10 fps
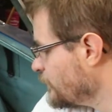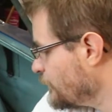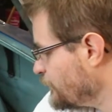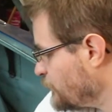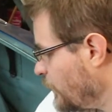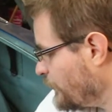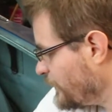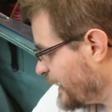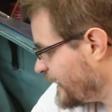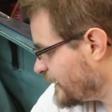weld
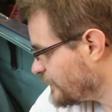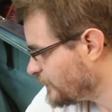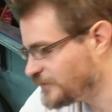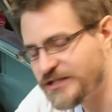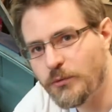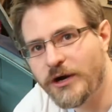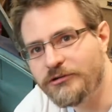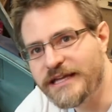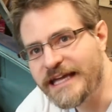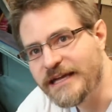it in. Obviously
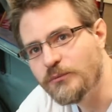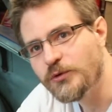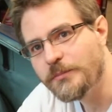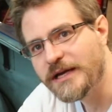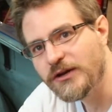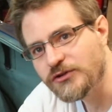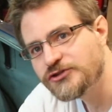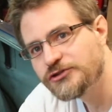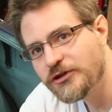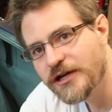welding it in will be a lot
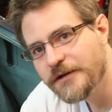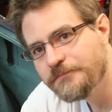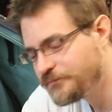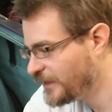stronger